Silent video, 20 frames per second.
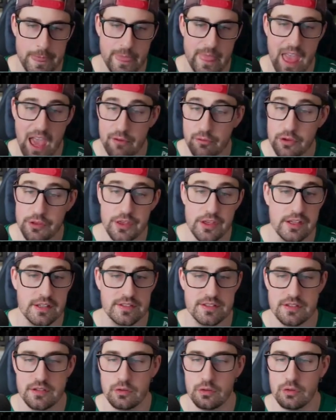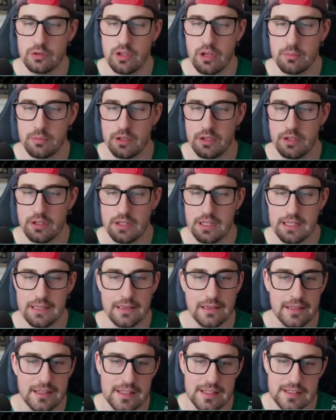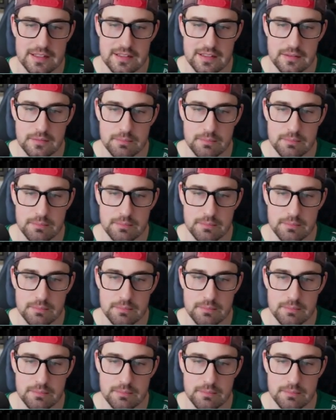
Everything is serial numbered. At least